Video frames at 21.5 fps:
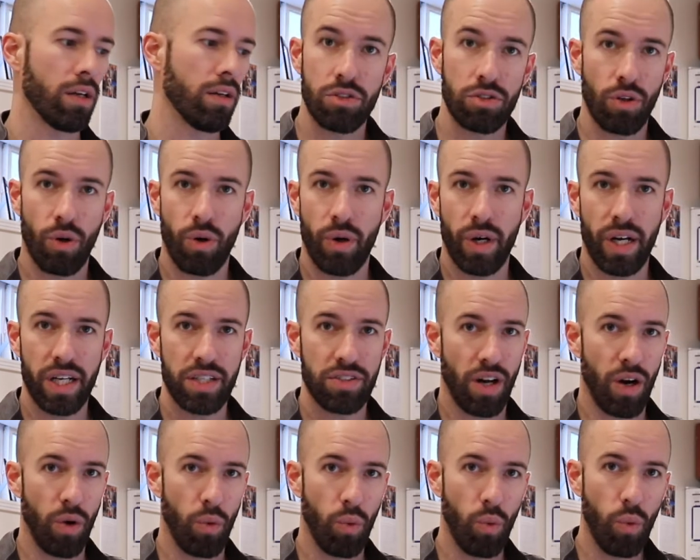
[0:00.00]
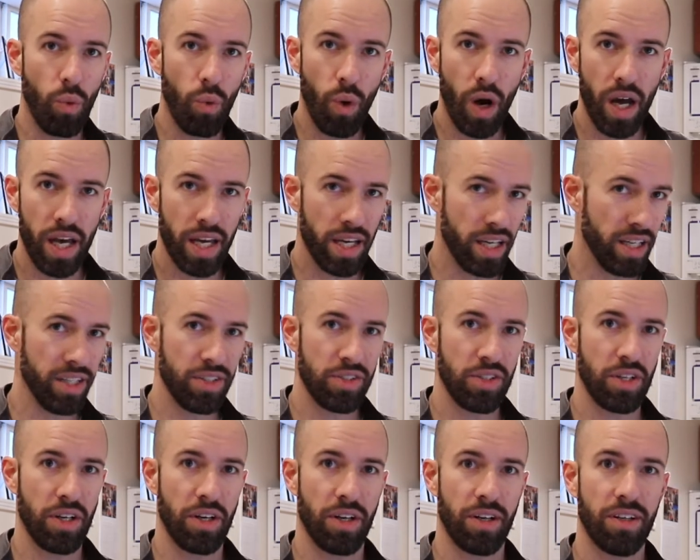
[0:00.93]
Stories are way
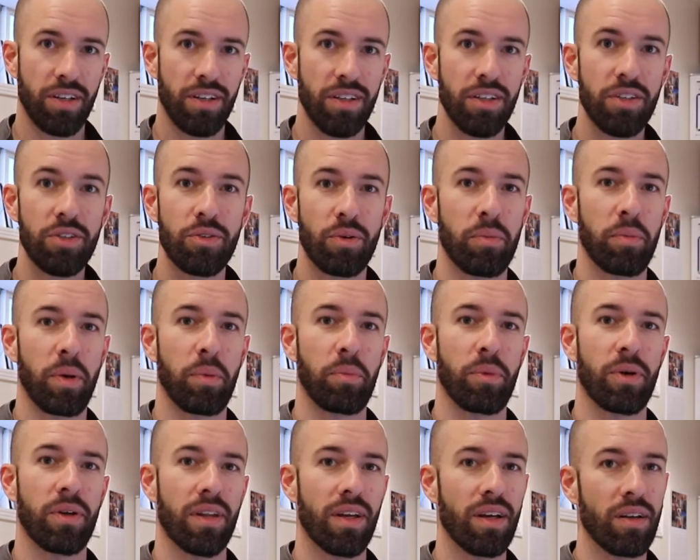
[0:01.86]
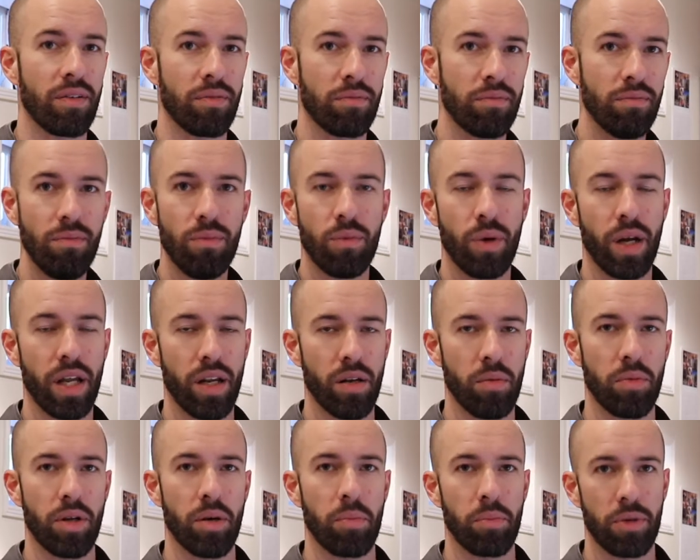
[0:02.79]
easier to remember than
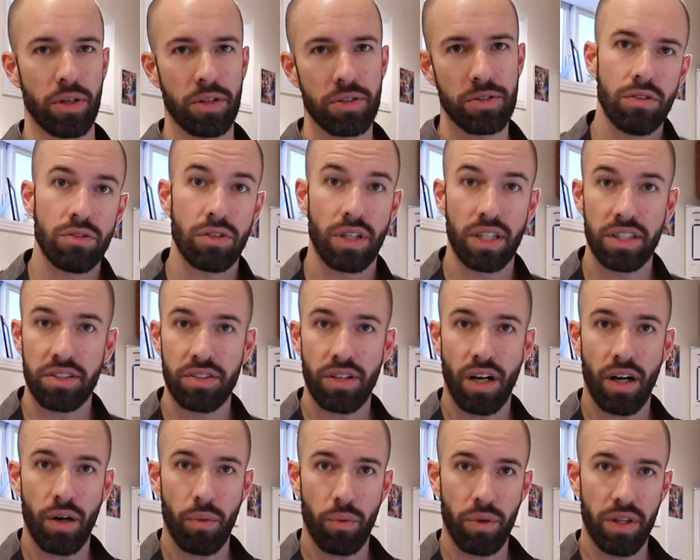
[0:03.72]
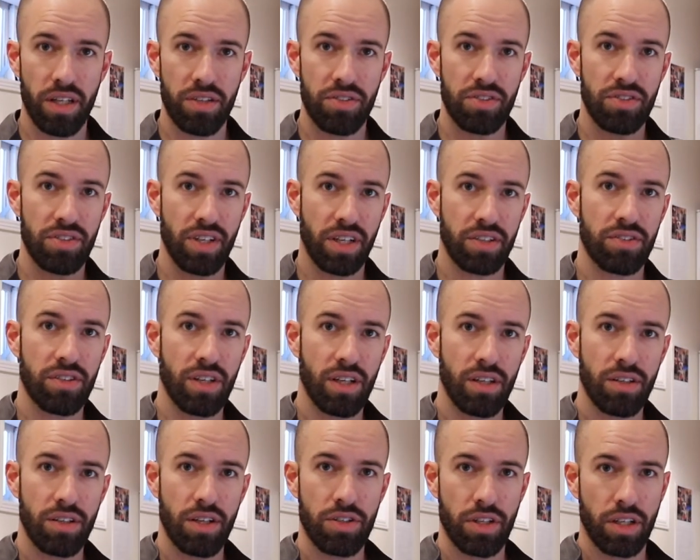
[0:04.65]
random numbers. So let's start with this
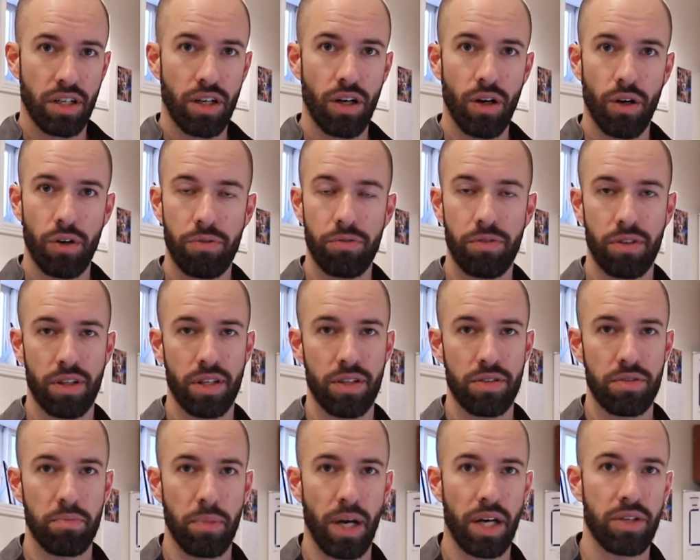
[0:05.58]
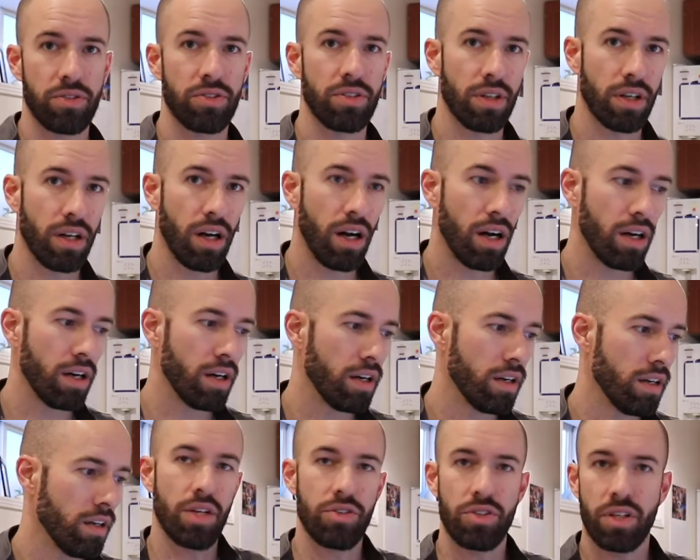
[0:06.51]
16-digit code for this
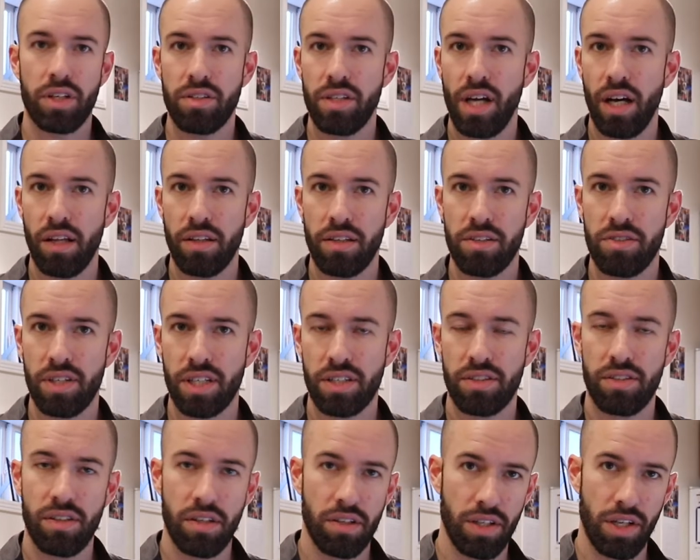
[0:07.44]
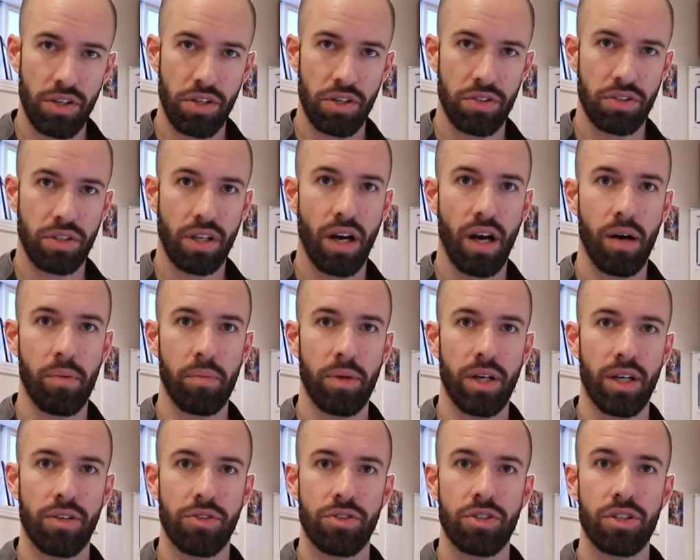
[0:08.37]
MasterCard. As you can tell, the 16 digits come
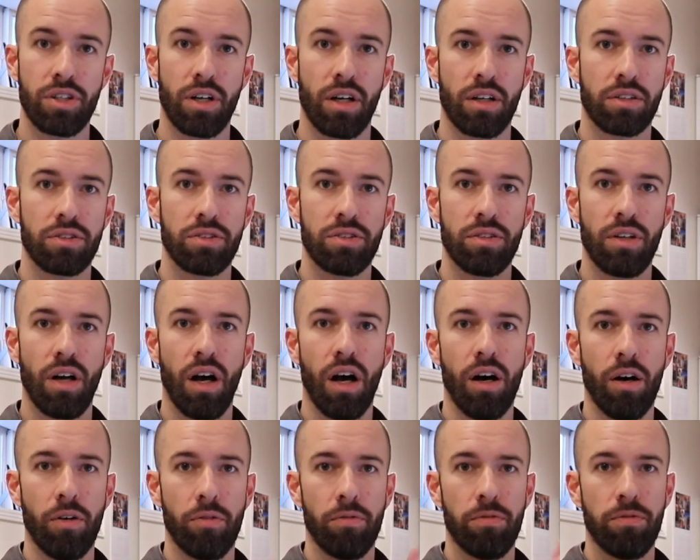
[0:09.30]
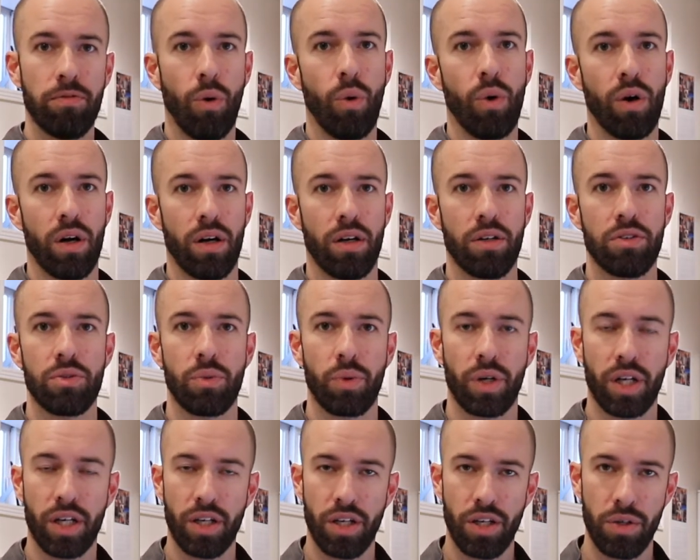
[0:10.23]
in chunks of 4. So
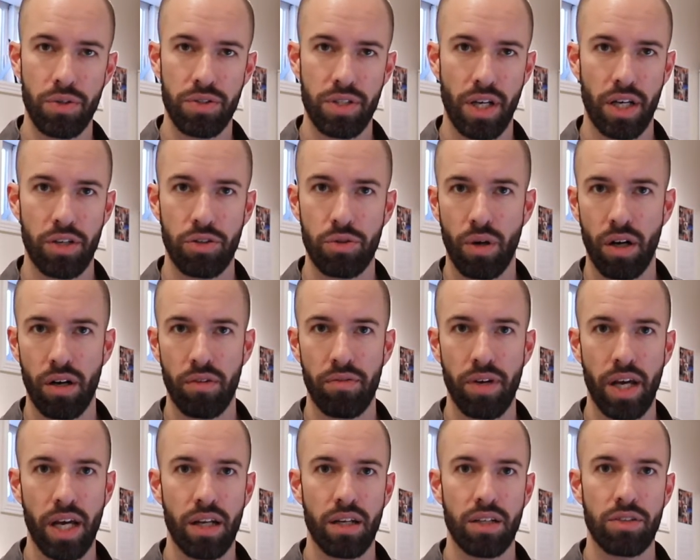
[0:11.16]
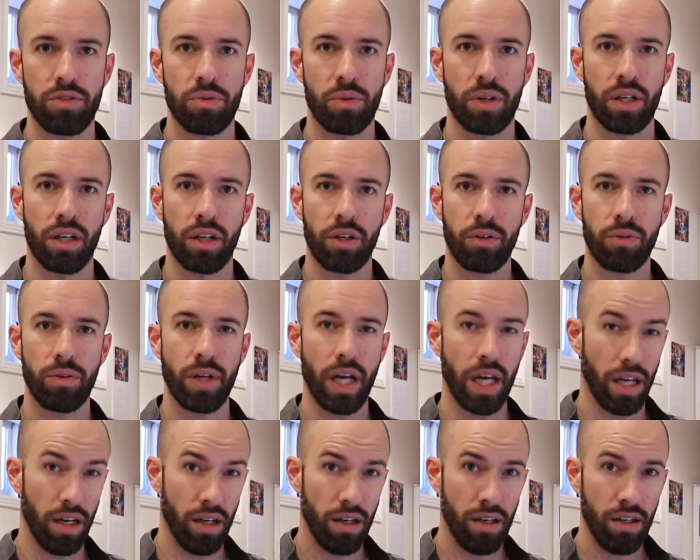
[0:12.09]
we're going to use that to our advantage. We're going to
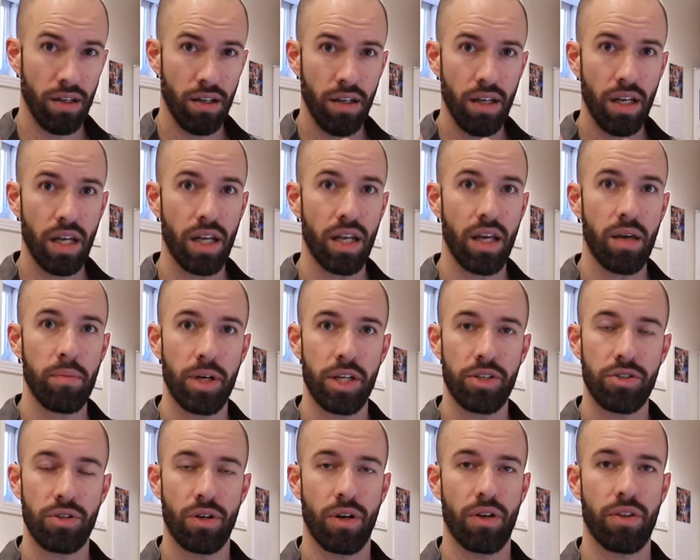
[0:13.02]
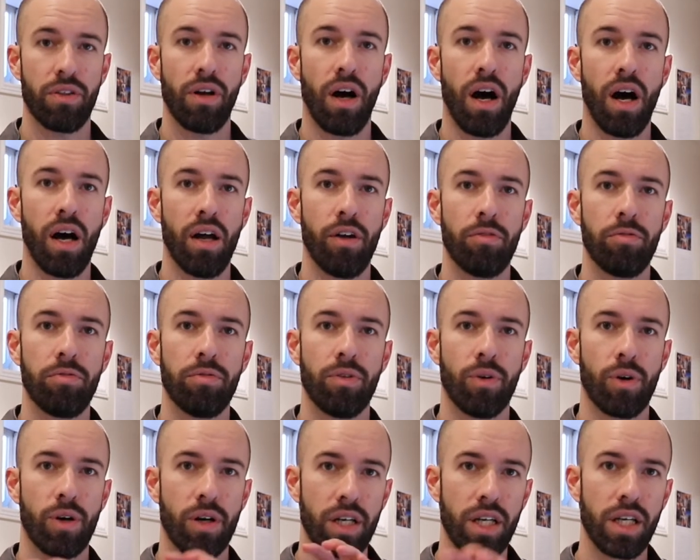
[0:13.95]
create an image or a thought
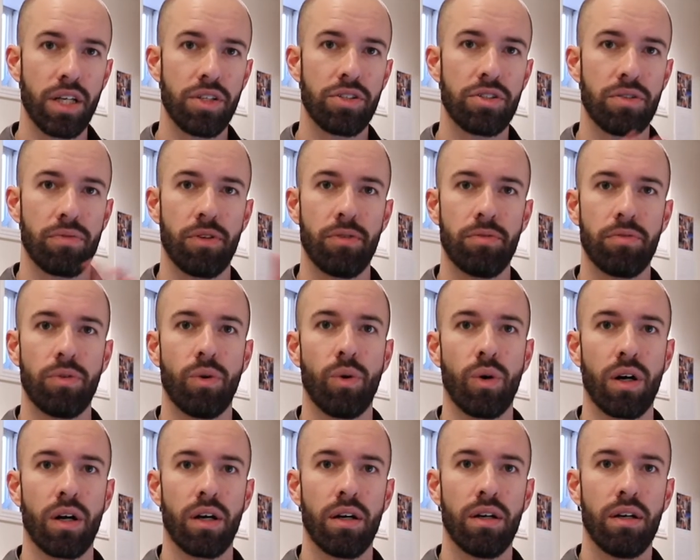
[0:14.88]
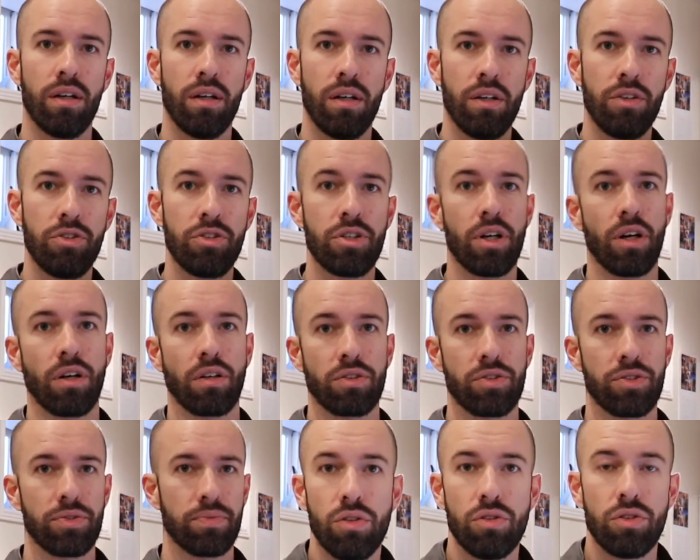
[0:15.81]
for each of the 4
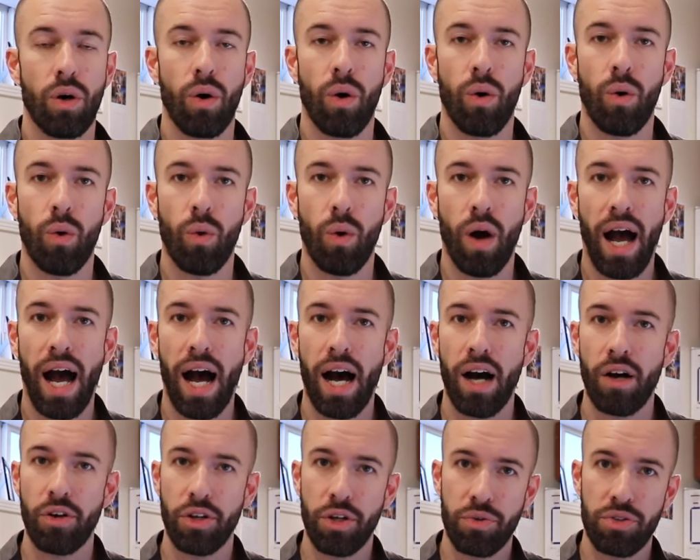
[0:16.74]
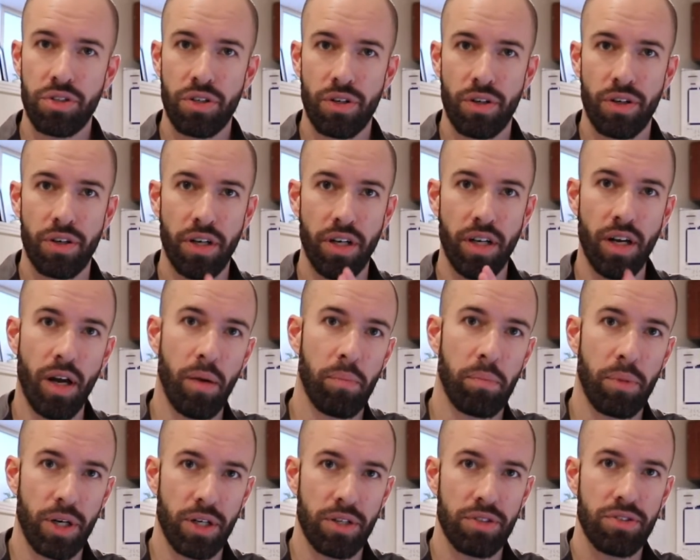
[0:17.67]
chunks. So how do you turn
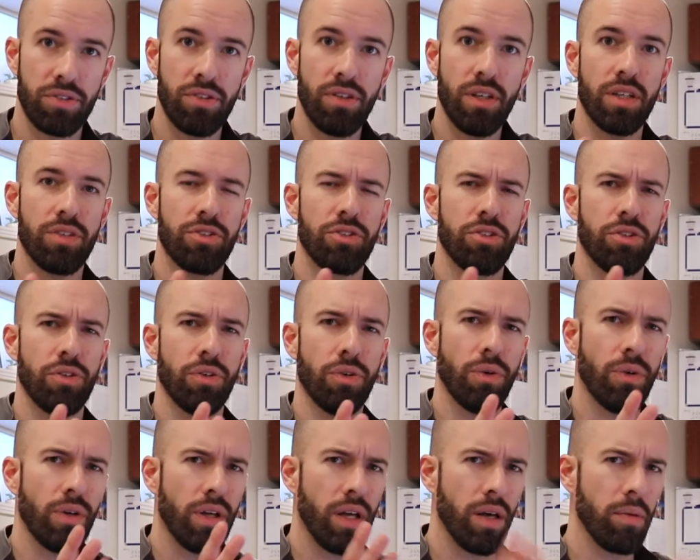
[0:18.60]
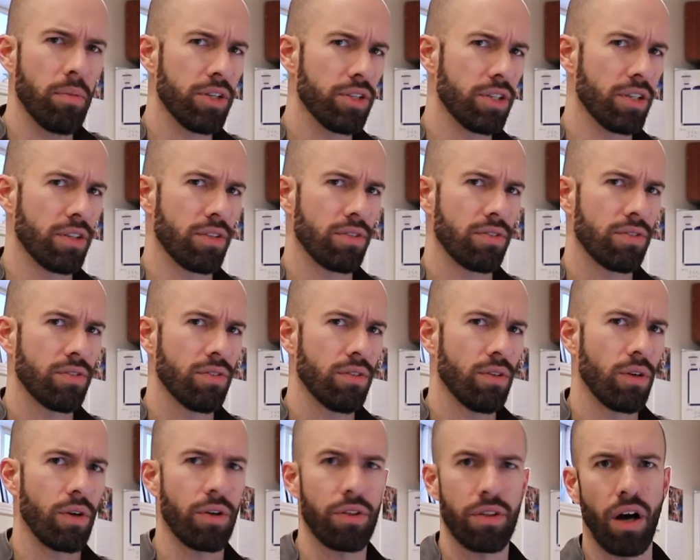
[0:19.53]
numbers into images
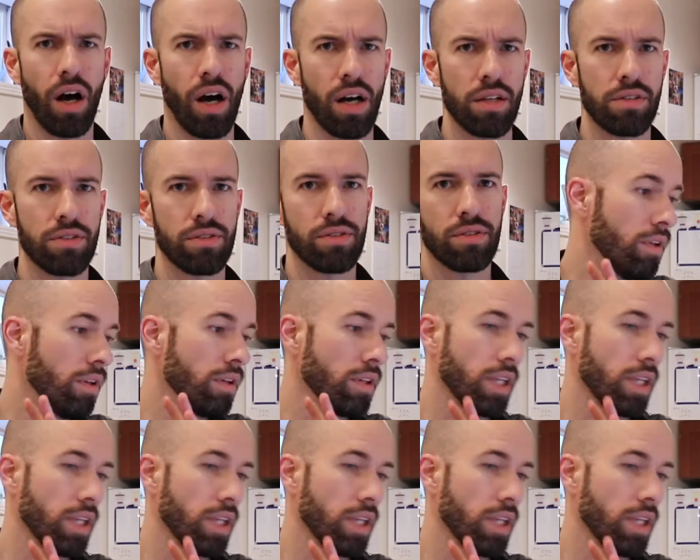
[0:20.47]
or thoughts?